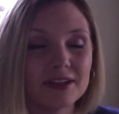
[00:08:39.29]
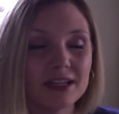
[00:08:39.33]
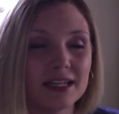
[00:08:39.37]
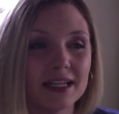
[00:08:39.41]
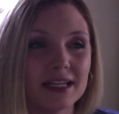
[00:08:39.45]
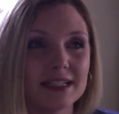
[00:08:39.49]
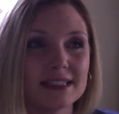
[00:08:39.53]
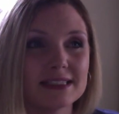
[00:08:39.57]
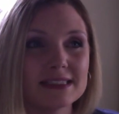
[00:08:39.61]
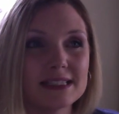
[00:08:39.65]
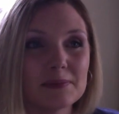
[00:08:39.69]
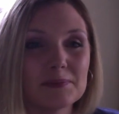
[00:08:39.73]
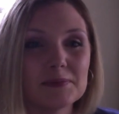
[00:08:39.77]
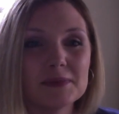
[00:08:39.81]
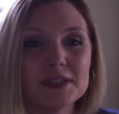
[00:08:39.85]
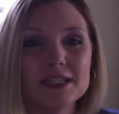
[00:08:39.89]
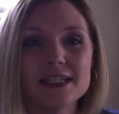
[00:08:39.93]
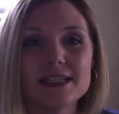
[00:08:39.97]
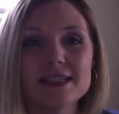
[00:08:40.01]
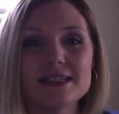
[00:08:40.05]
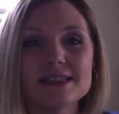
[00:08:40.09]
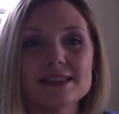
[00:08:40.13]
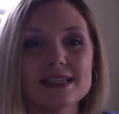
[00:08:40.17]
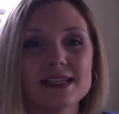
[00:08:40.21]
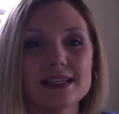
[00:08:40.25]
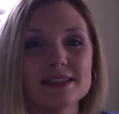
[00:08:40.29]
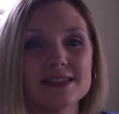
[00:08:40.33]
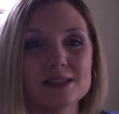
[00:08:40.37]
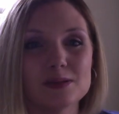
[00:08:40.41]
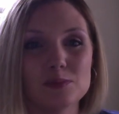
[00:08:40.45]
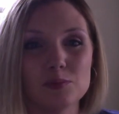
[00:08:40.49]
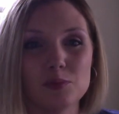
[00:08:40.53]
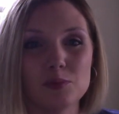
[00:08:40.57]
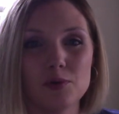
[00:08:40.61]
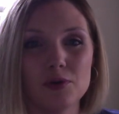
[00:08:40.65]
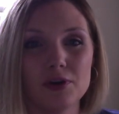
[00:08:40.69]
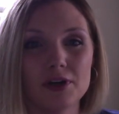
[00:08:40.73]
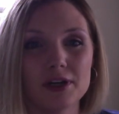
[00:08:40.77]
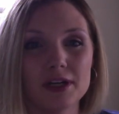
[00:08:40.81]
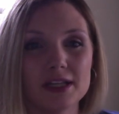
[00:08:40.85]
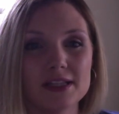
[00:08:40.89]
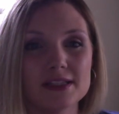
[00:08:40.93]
and acceptance and support.